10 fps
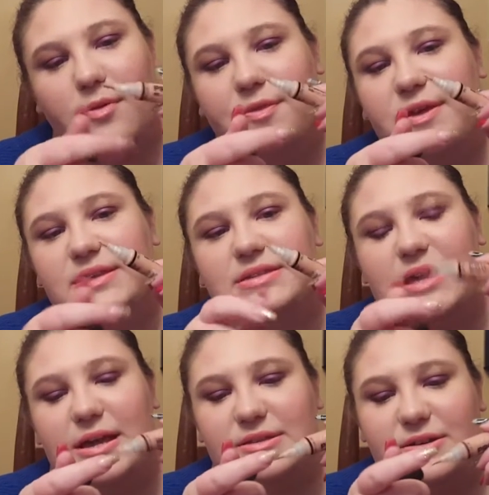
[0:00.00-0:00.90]
These
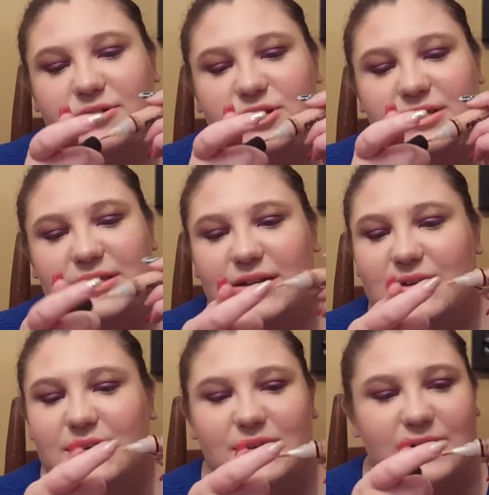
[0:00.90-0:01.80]
things are just,
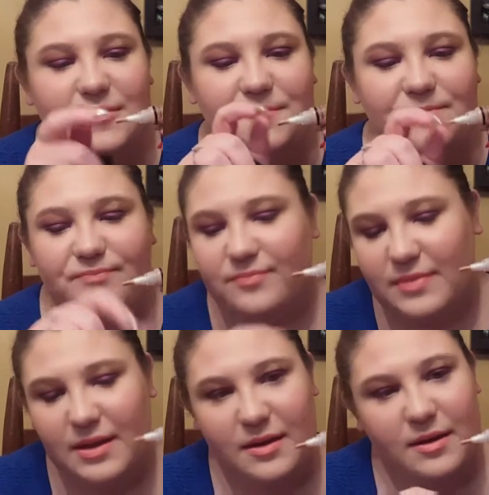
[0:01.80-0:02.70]
ugh.
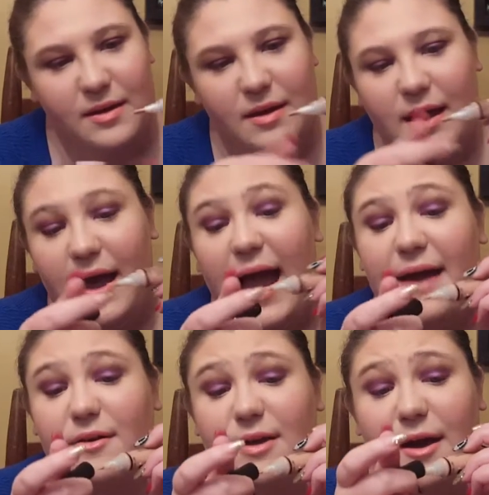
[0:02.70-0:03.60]

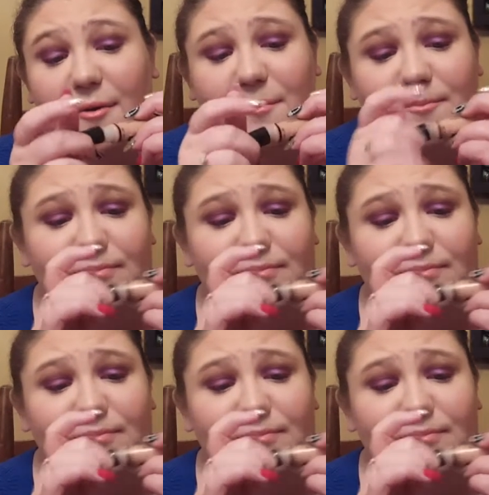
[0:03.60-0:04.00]
I don't know.